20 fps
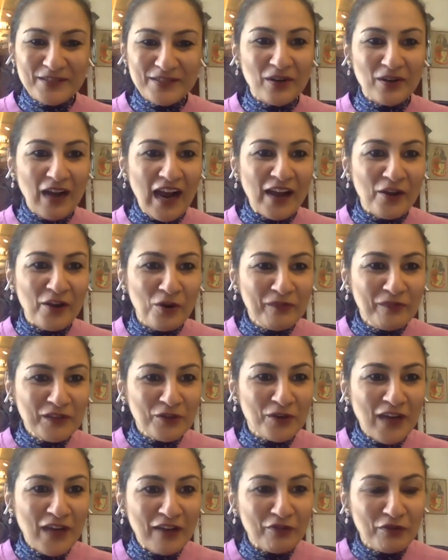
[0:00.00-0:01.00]
So I hope you
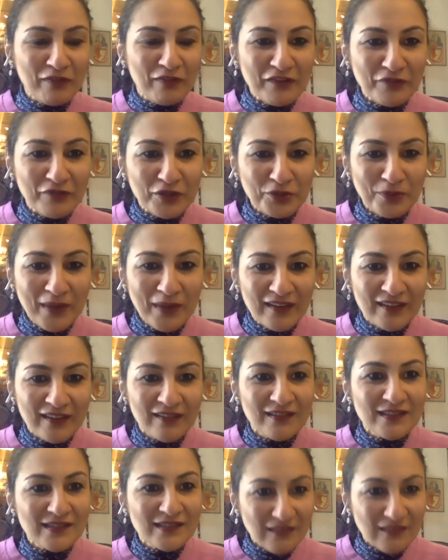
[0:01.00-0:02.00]
don't have to wait for
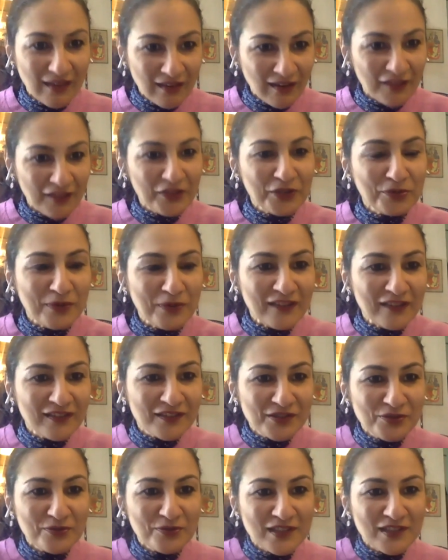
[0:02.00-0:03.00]
another 12
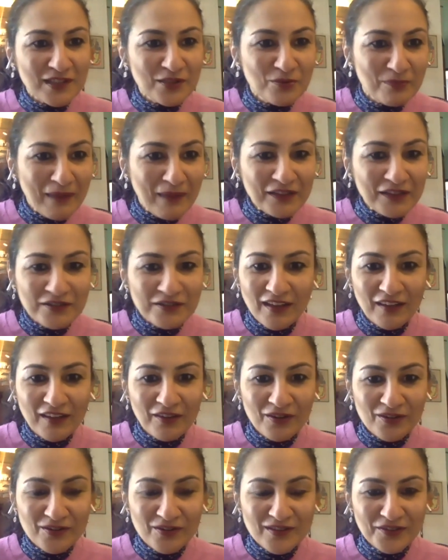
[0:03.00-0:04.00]
years to see you back
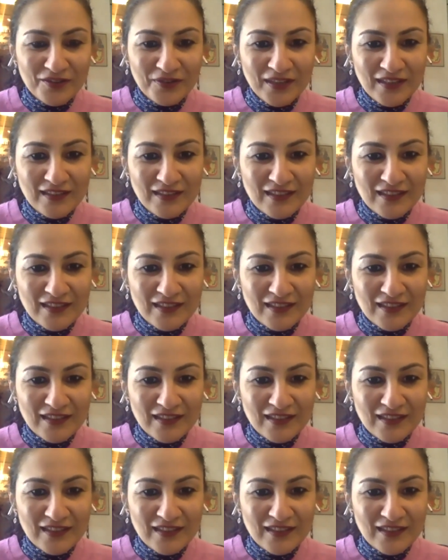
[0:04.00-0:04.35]
together on screen.